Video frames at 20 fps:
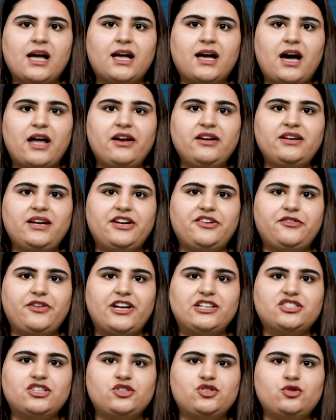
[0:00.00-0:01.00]
Current
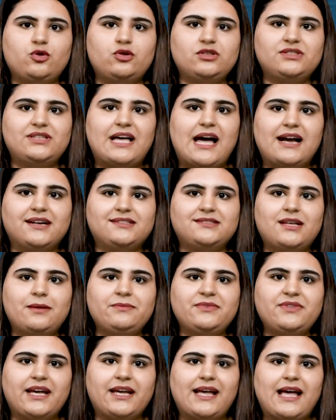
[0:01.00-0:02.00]
literature shows that
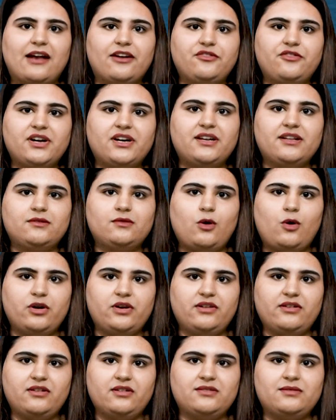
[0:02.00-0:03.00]
some psychiatric
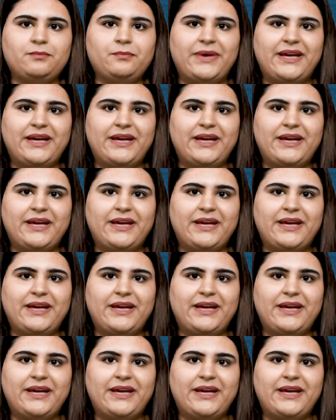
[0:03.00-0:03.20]
disorders,